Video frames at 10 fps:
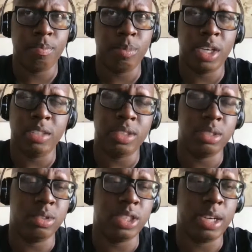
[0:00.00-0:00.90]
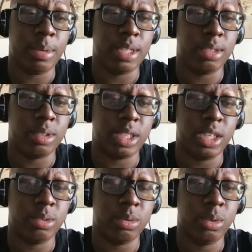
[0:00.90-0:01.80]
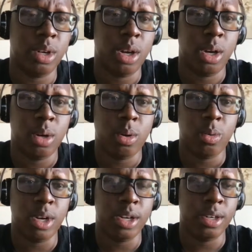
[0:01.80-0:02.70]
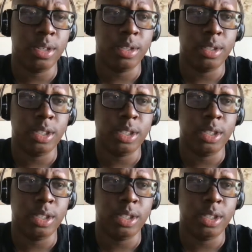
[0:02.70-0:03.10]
because of his new job. He has a new schedule where